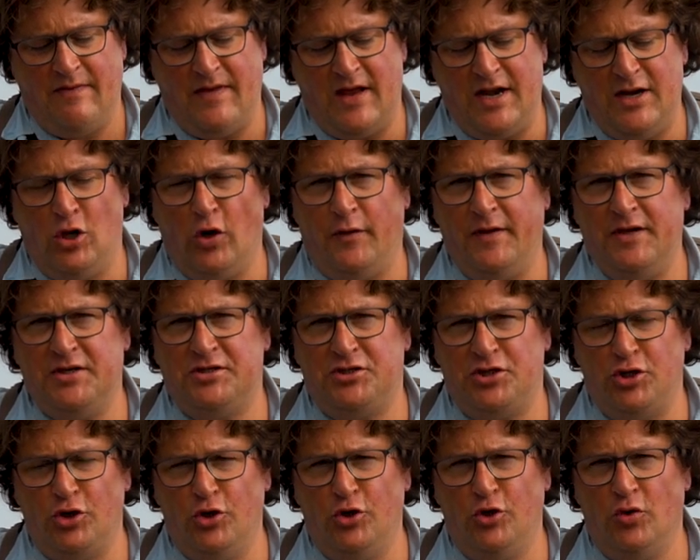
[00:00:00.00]
then you've got these
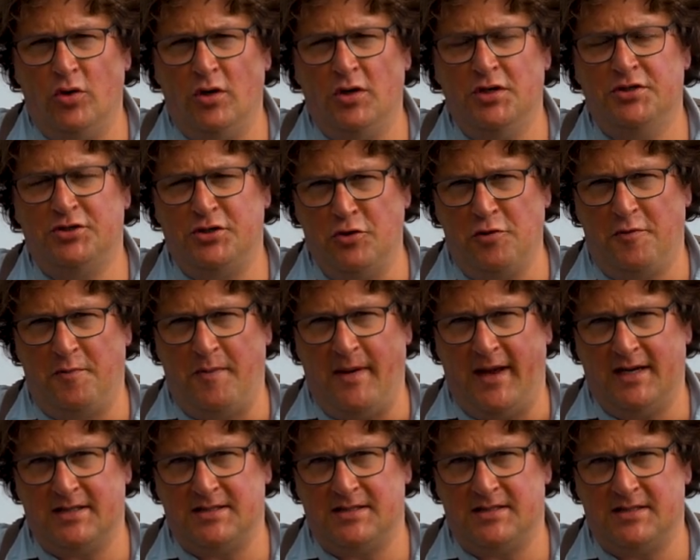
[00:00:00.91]
2
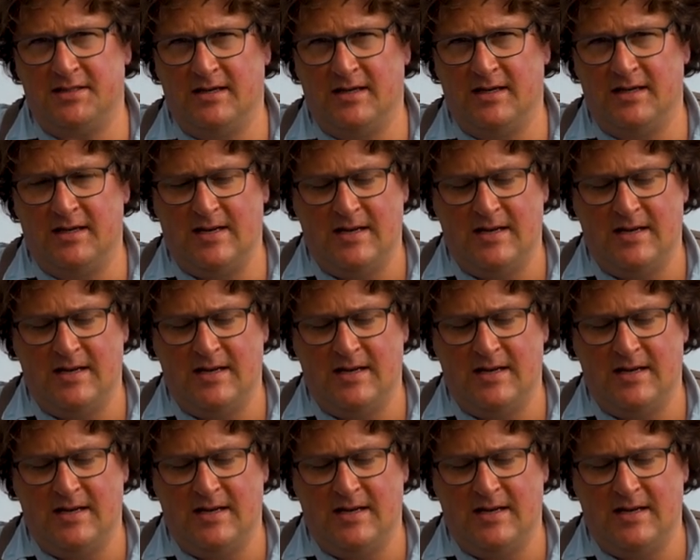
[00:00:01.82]
toothpicks.